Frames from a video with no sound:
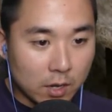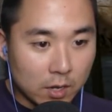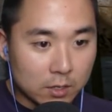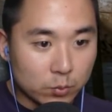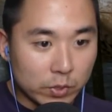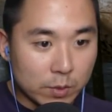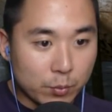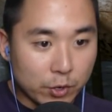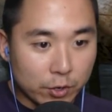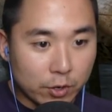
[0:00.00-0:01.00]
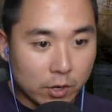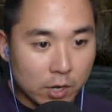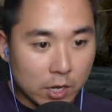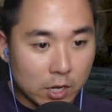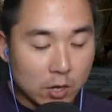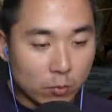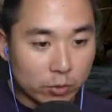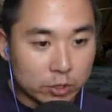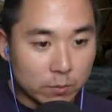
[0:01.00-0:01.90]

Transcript: and we can put her in where